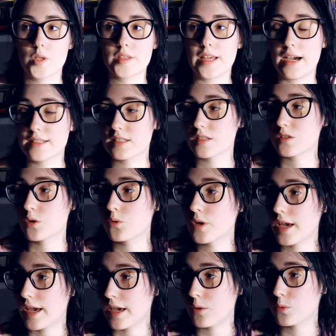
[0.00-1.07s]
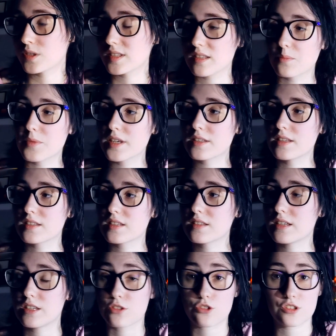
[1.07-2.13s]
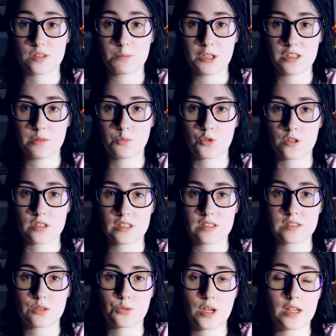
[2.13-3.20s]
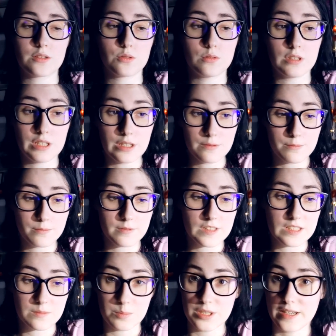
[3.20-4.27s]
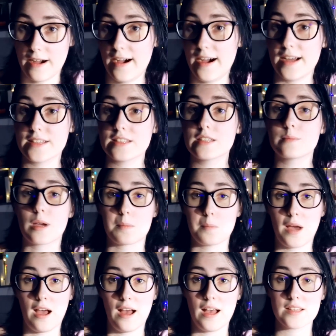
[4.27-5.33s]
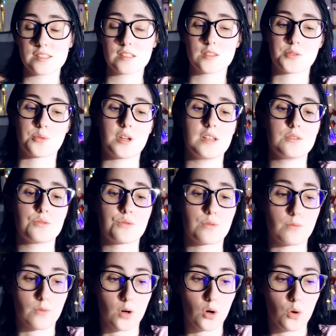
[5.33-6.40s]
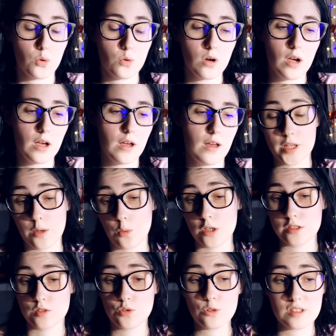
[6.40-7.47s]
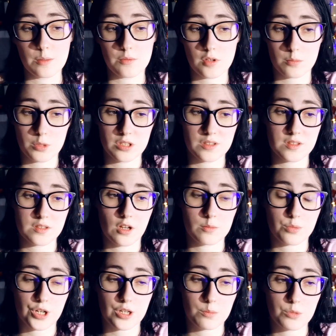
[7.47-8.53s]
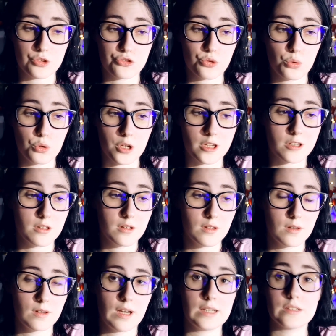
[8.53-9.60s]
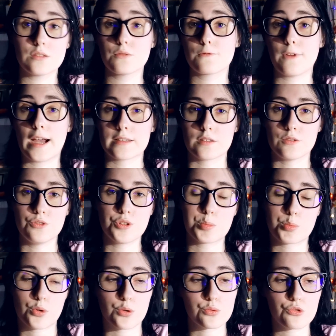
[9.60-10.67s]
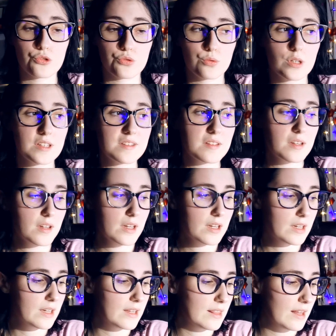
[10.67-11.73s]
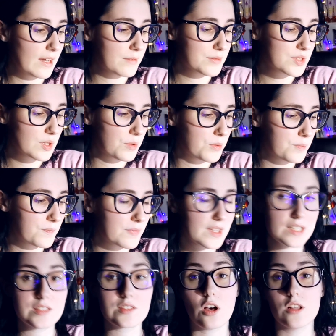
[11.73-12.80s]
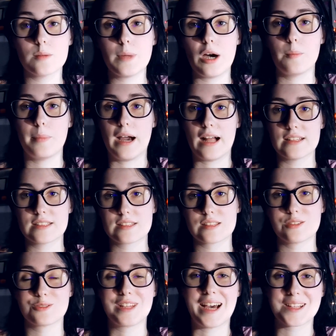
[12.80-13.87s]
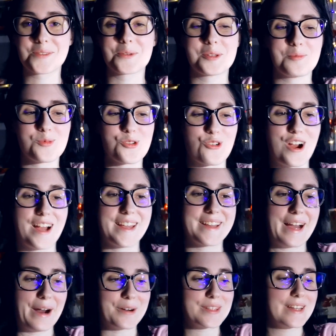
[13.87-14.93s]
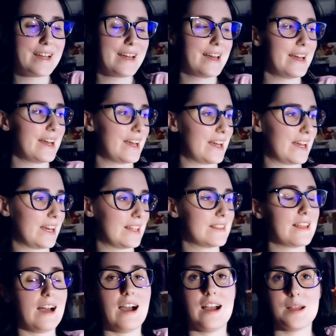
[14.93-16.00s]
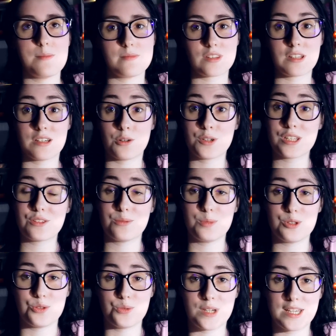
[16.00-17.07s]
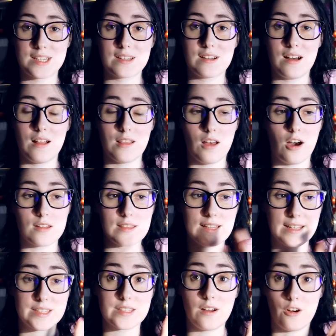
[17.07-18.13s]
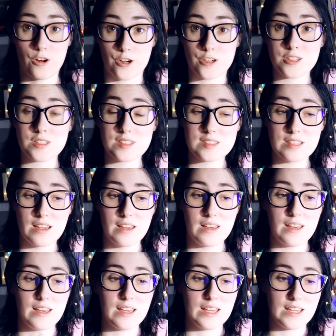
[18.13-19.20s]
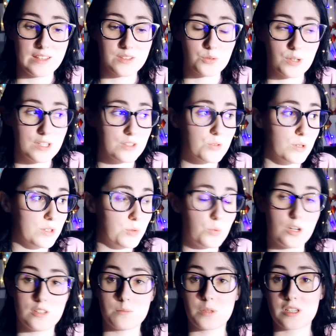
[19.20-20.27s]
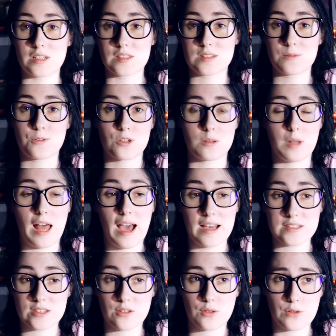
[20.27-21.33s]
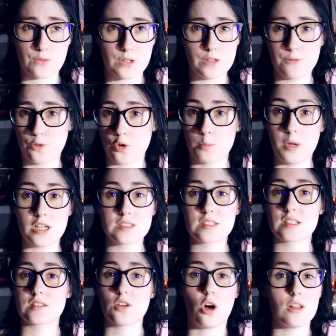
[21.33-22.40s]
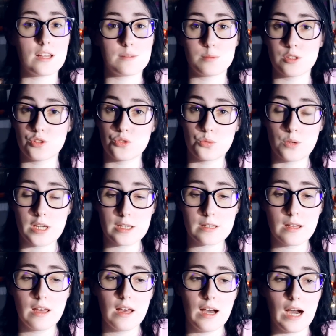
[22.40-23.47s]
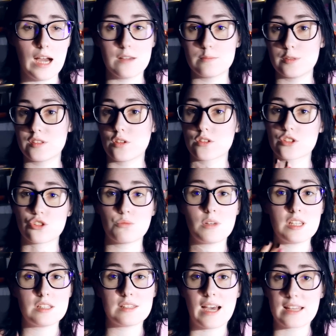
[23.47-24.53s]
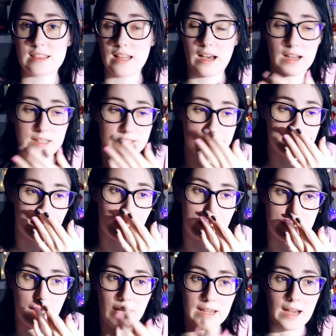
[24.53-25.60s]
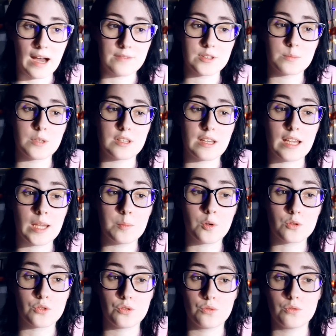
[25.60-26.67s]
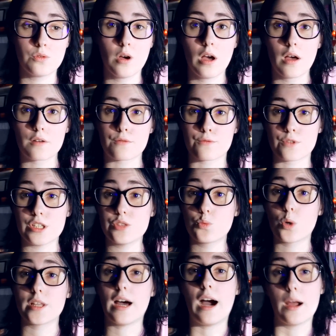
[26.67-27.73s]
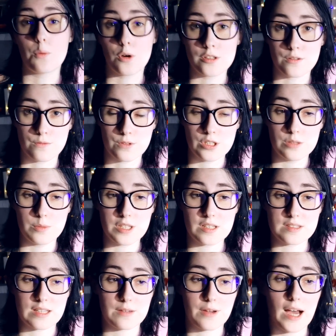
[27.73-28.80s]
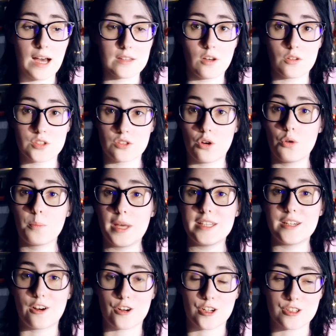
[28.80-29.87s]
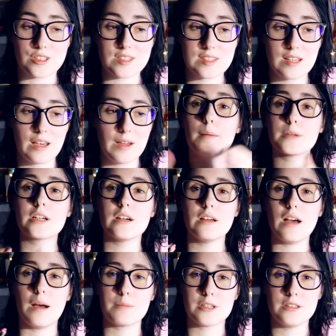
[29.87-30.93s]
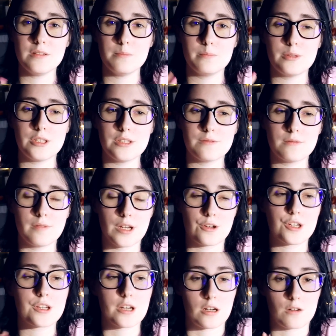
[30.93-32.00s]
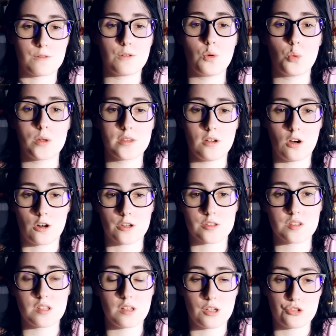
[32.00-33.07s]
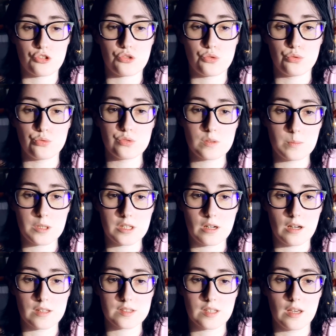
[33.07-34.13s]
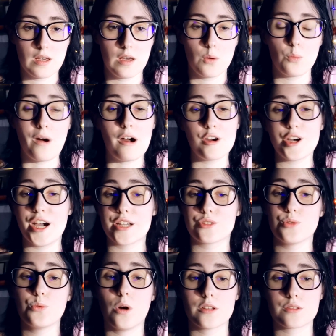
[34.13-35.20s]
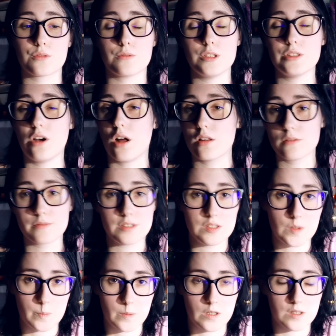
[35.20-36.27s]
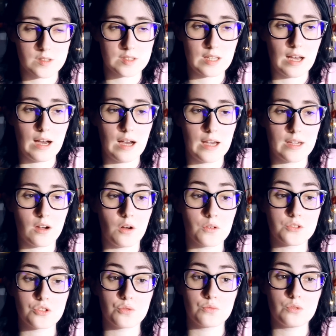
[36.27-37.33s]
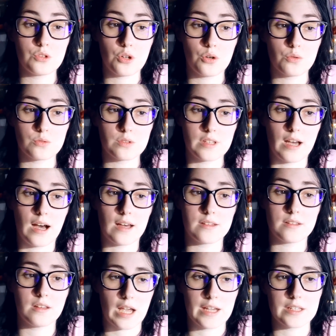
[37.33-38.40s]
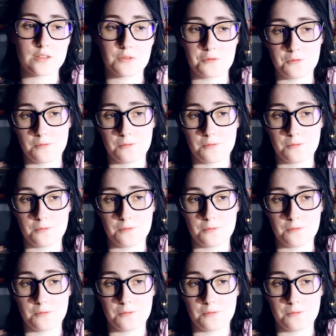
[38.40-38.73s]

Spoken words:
that it's okay when something doesn't interest me anymore, that it's okay to leave it behind in my past. It's okay to grow. When I want to do something but it's not bringing me joy, I need to find a new approach to it in life. So it's all about balance. So that's what I'm trying out. And I'm going to be doing a lot less arcs in 2021 because for the last 3-4 months it's all I've been doing. I've been on so many deadlines that I haven't been able to read what I want to read because I've had so many arcs. I'm gonna be very careful with the arcs that I choose because while I do want to read all of these books, I also know that I need to